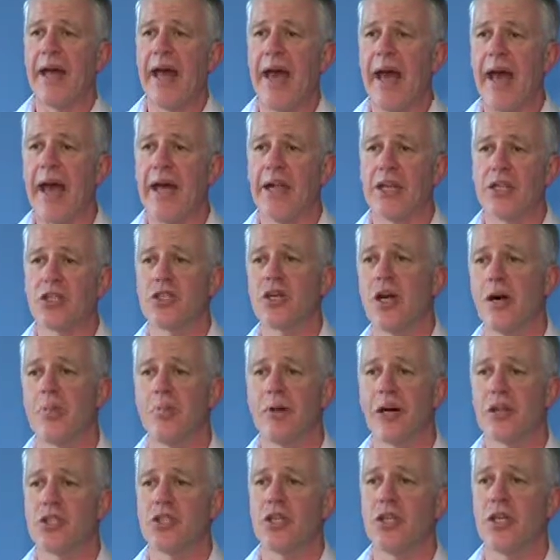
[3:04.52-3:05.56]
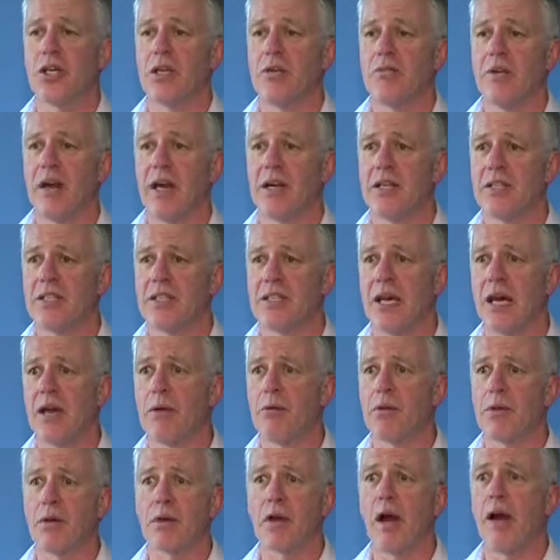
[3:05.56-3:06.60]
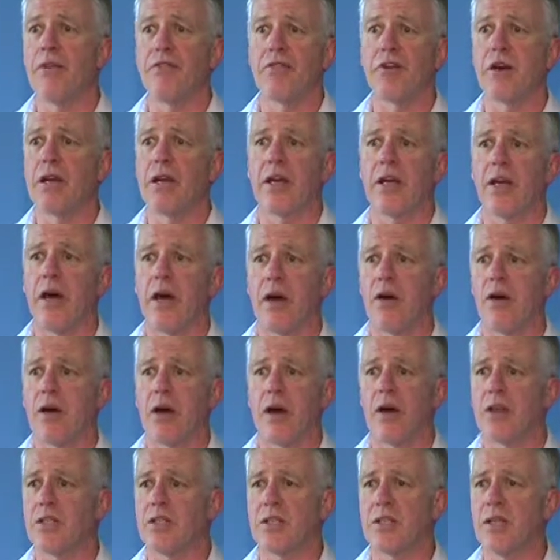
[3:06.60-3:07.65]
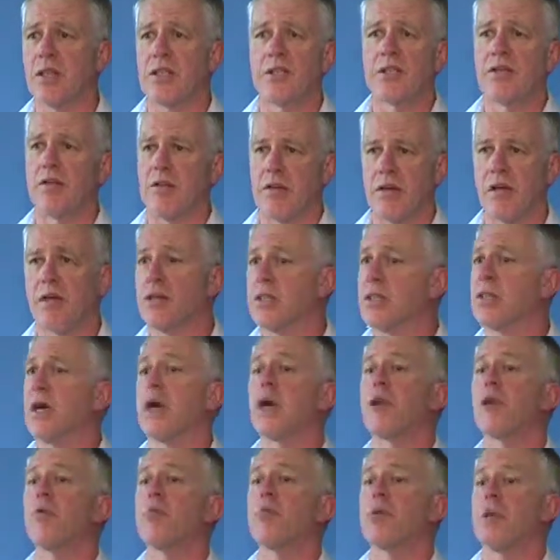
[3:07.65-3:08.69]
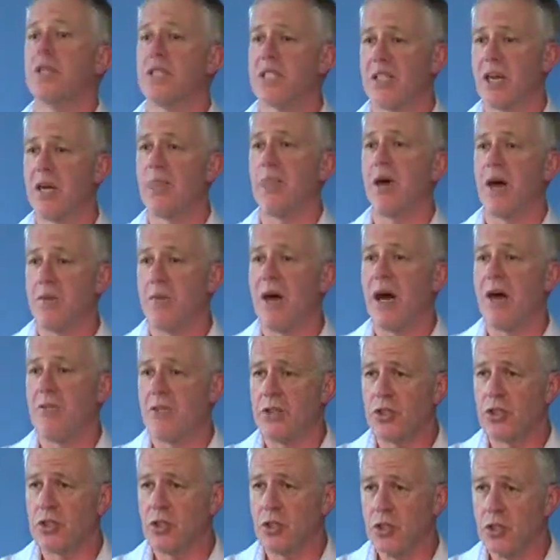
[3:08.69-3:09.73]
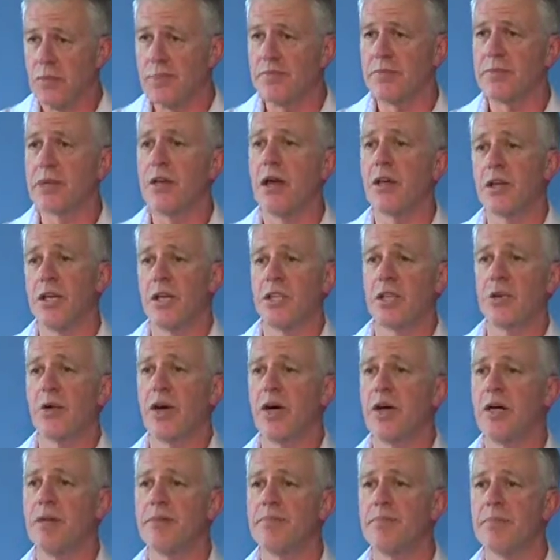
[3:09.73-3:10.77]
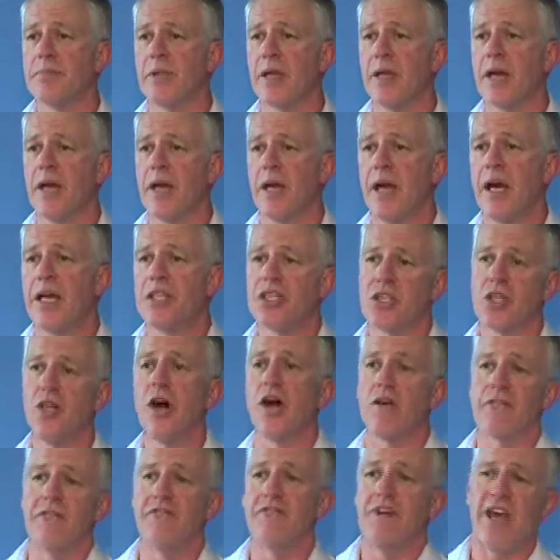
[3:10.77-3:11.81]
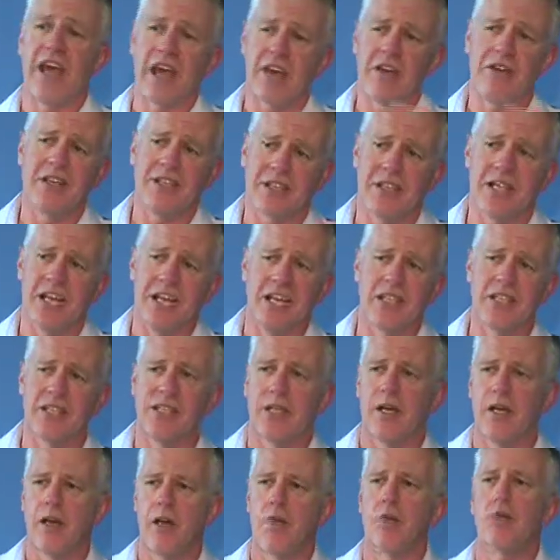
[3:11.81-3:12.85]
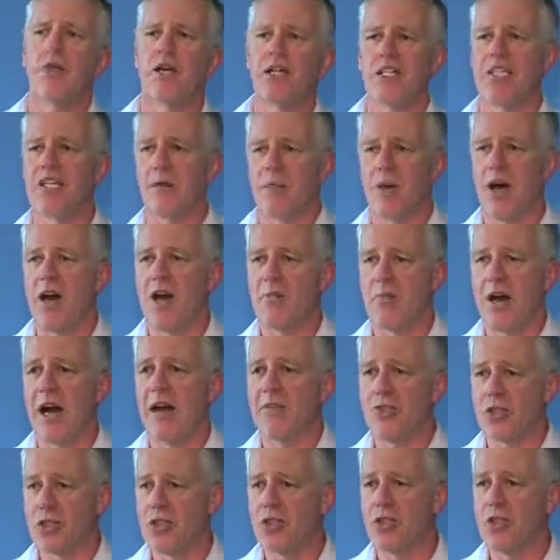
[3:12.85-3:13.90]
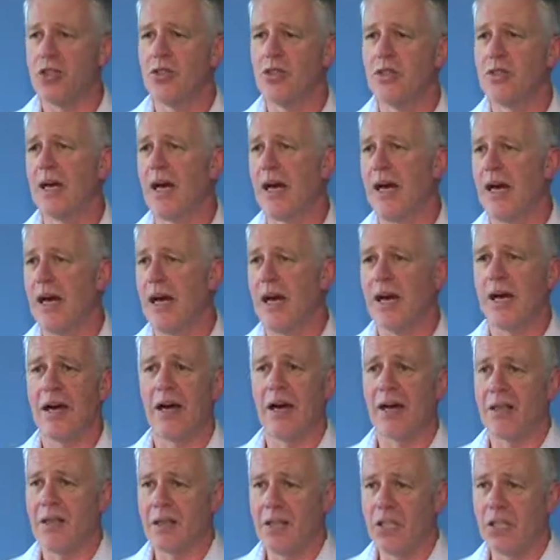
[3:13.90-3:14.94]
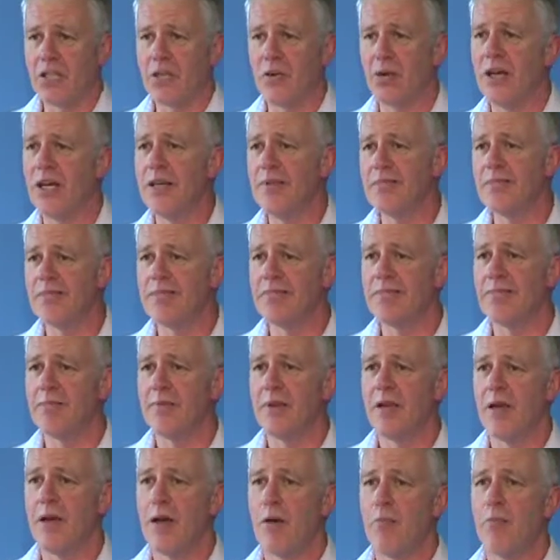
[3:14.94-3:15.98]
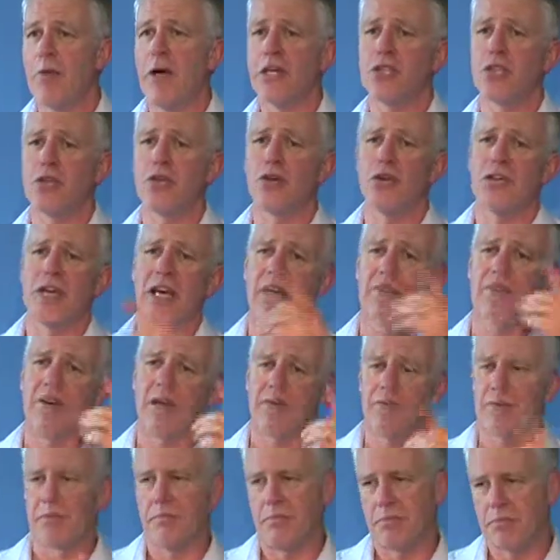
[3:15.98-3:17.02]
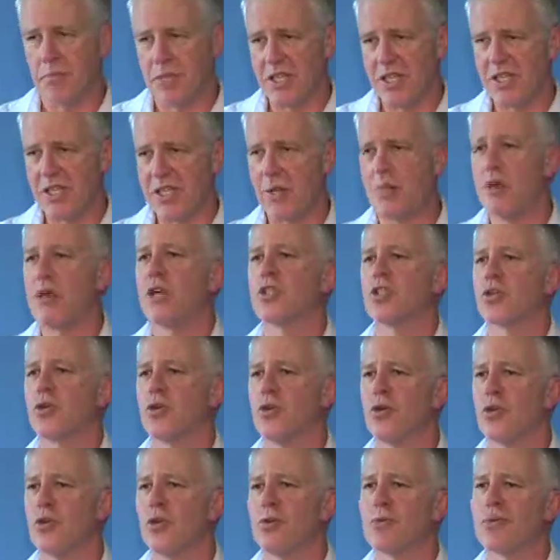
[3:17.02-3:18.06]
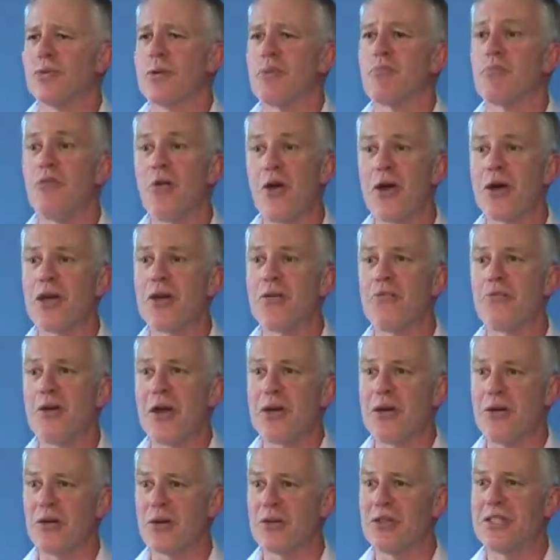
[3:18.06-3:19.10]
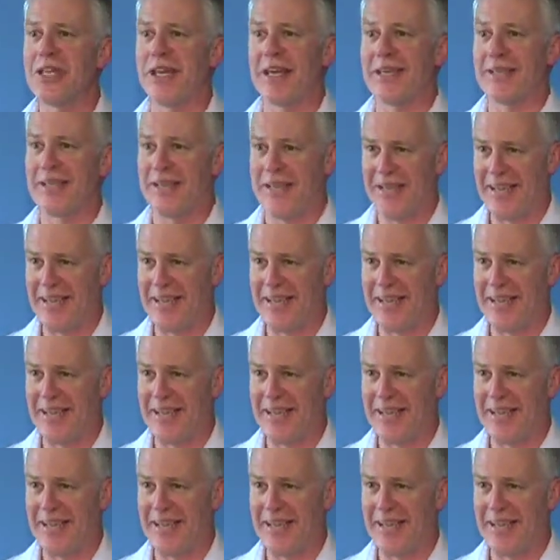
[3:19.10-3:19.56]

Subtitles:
And the child might turn around and say, look, I've got to go. And you say, please come home after school. I need you home. It's not fair, he says. Please come home after school. I need you home. But you'll never. Please come. It's called the broken record technique.